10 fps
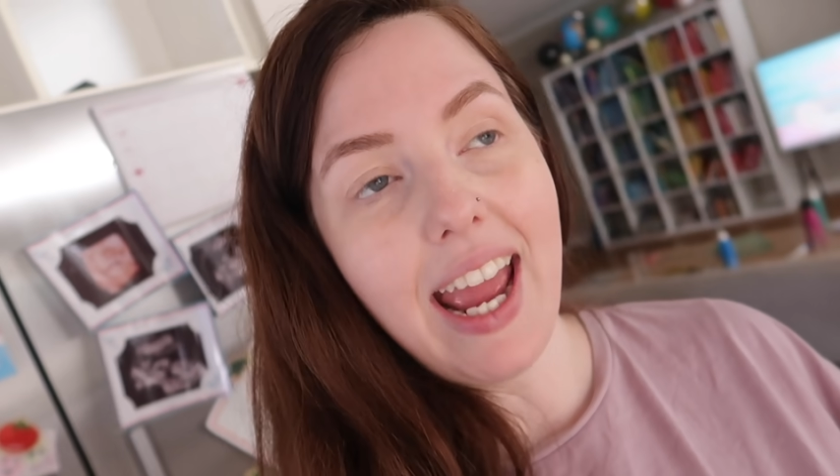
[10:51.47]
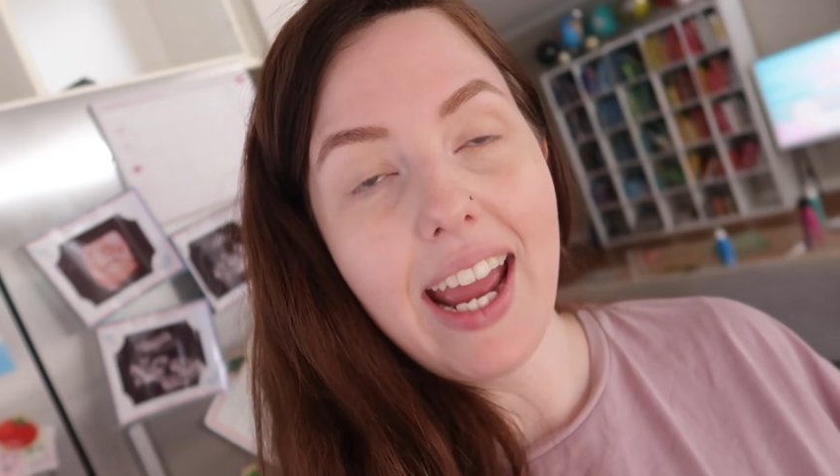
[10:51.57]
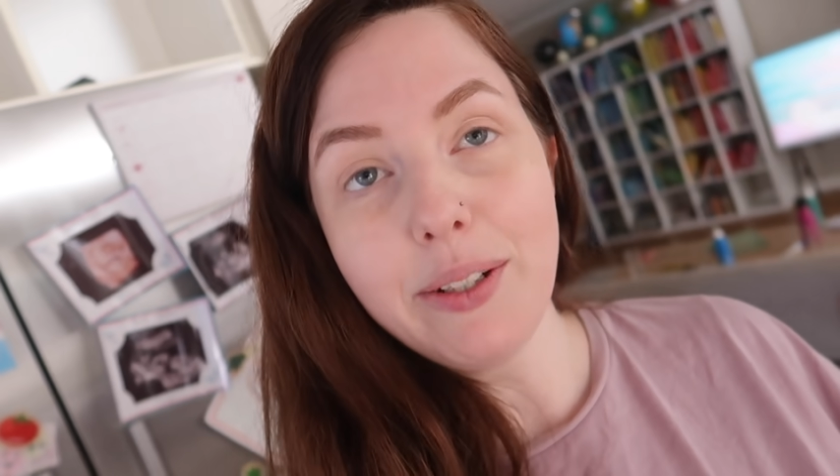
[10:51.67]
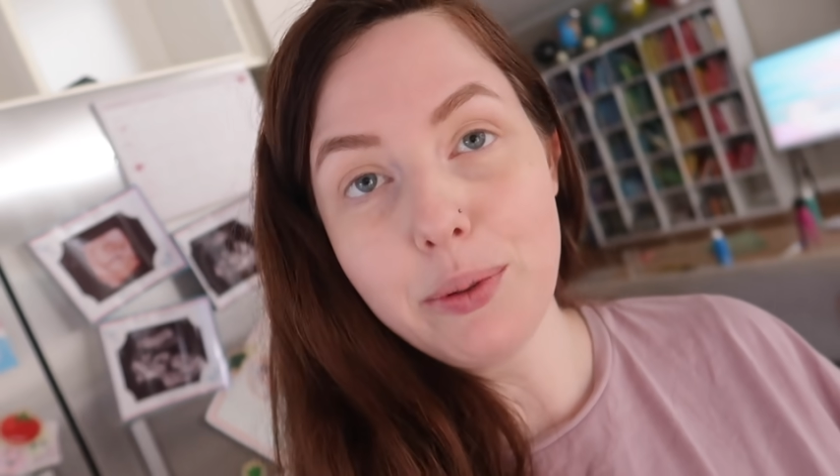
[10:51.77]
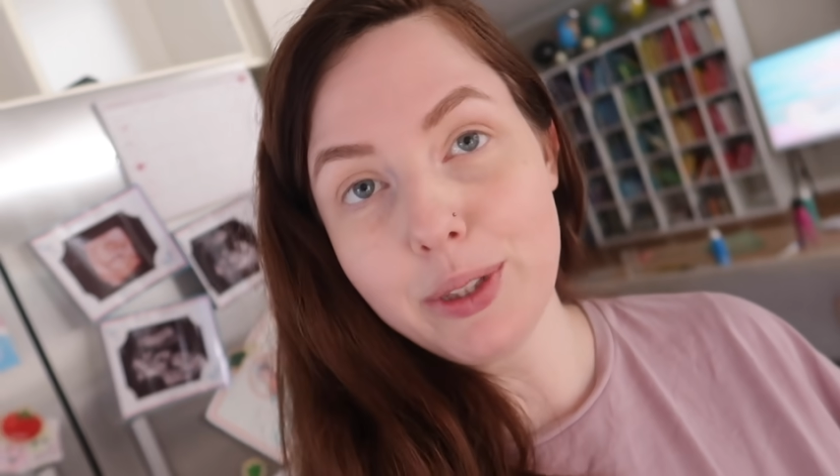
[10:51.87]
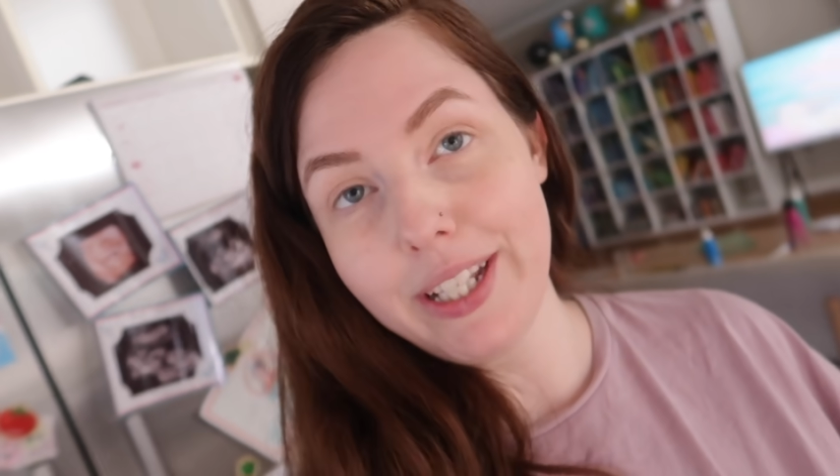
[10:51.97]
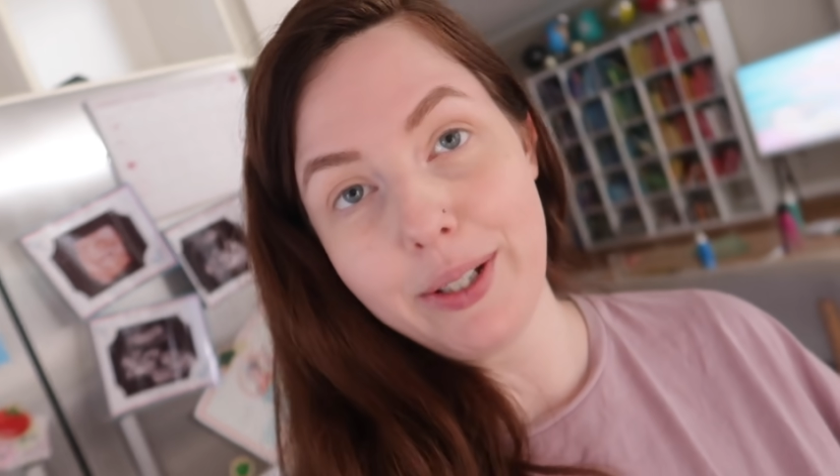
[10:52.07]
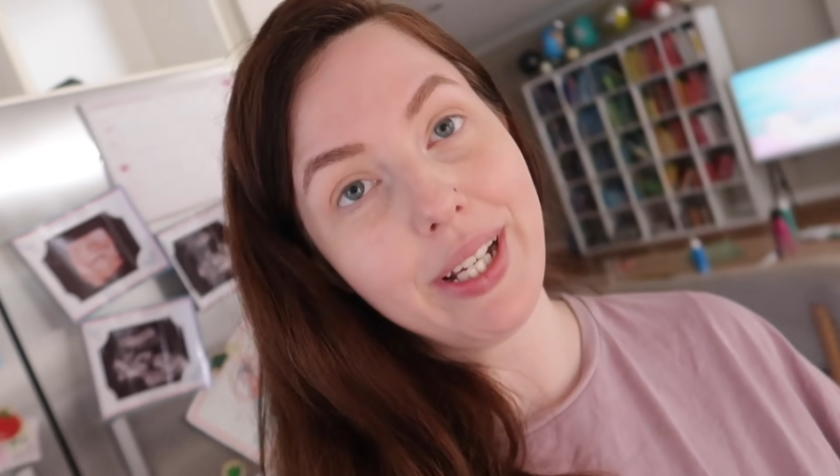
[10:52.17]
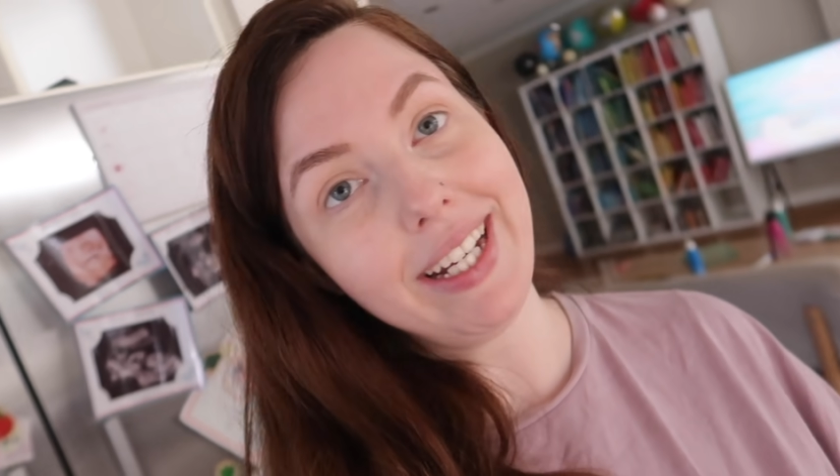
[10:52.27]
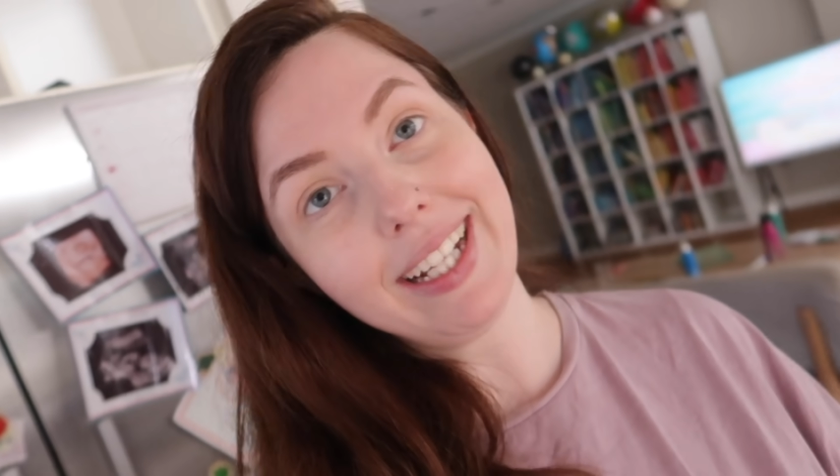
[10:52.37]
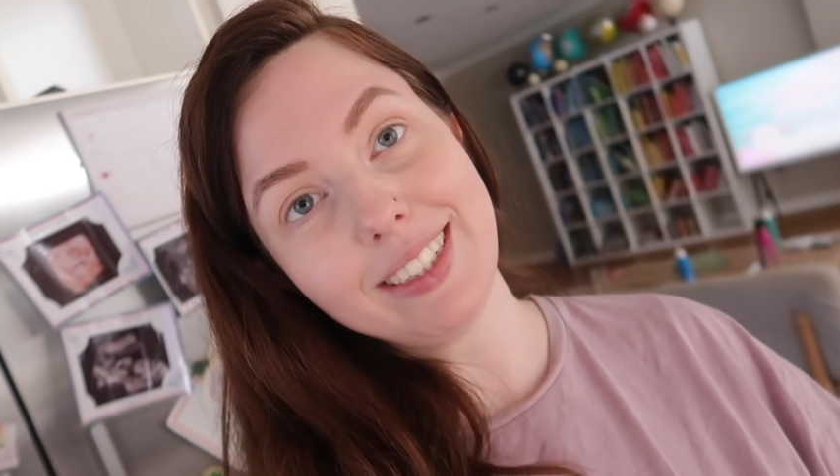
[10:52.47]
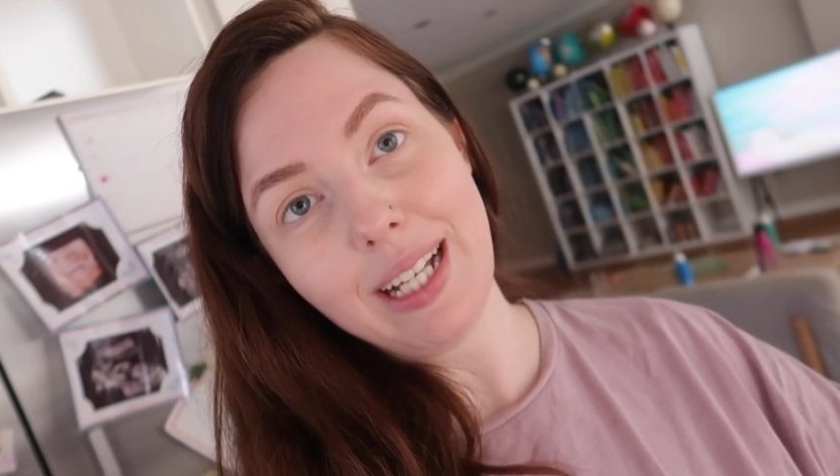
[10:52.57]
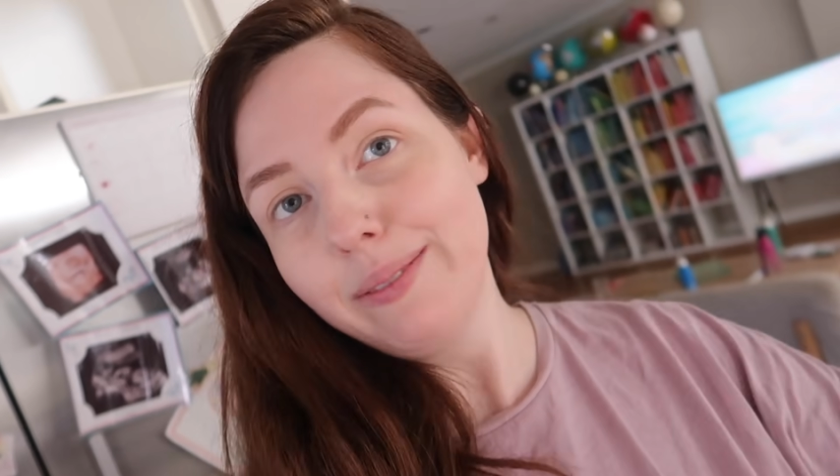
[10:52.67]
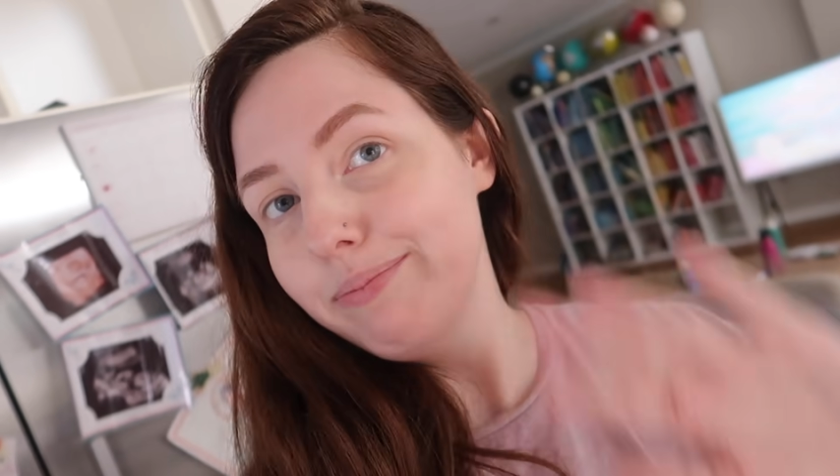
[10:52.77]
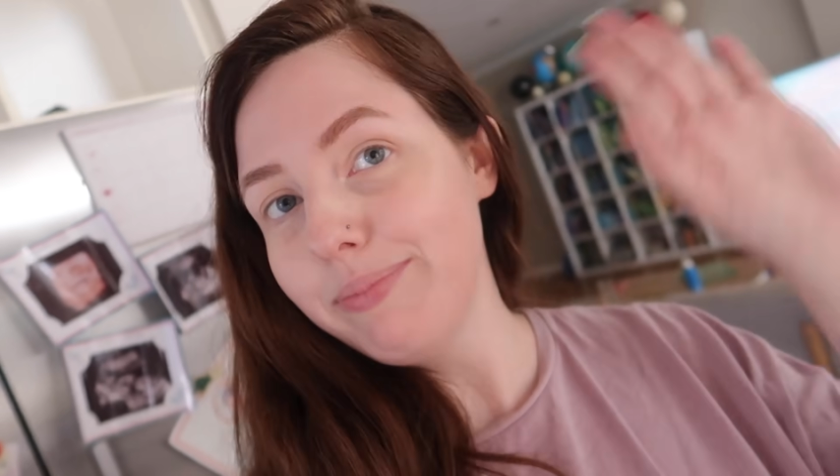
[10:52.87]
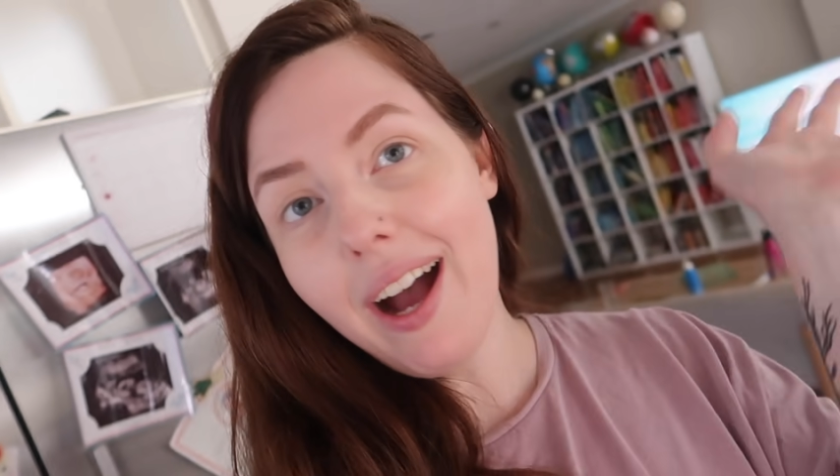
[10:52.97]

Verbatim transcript: and we'll see you again next time.